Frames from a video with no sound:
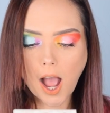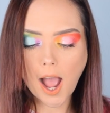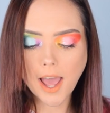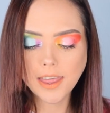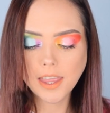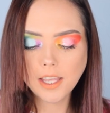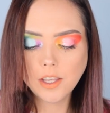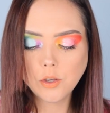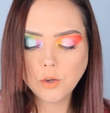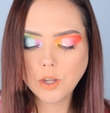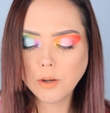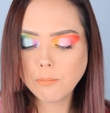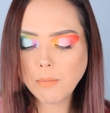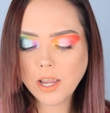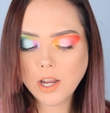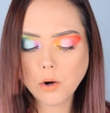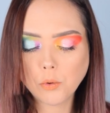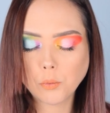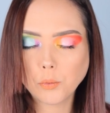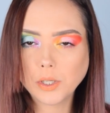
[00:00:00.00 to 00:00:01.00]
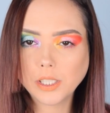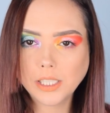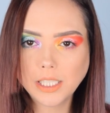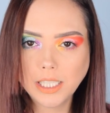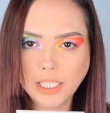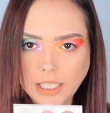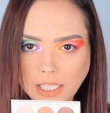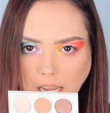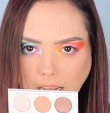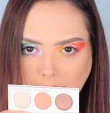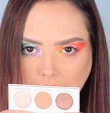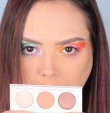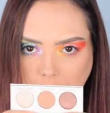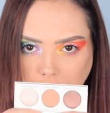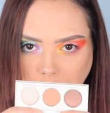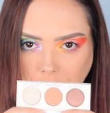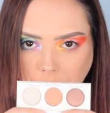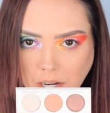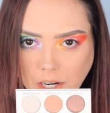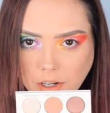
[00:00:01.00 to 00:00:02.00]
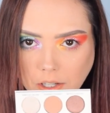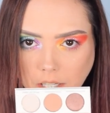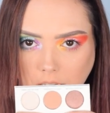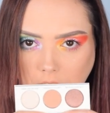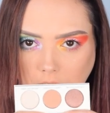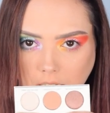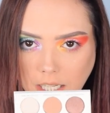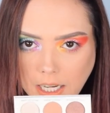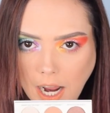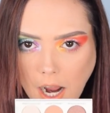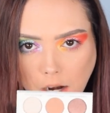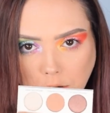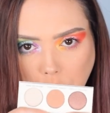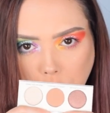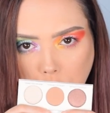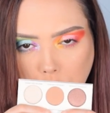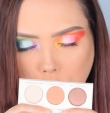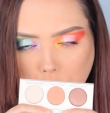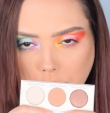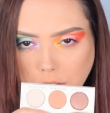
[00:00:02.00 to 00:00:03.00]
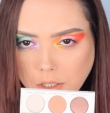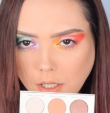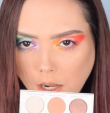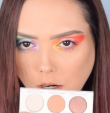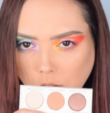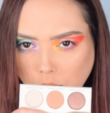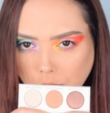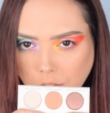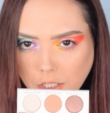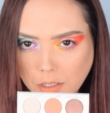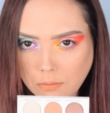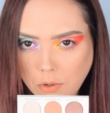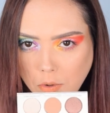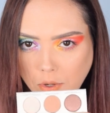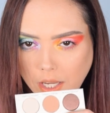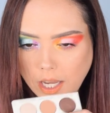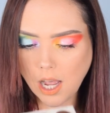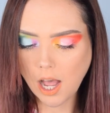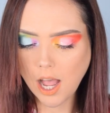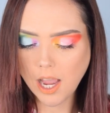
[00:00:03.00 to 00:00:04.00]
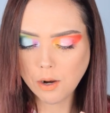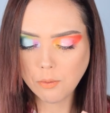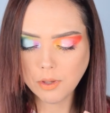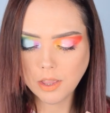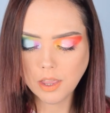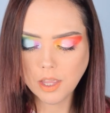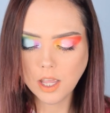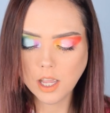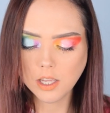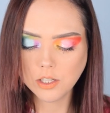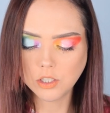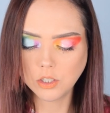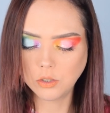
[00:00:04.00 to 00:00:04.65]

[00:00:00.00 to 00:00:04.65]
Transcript: I think you can make a really nice, very natural, subtle, smoky eye with it.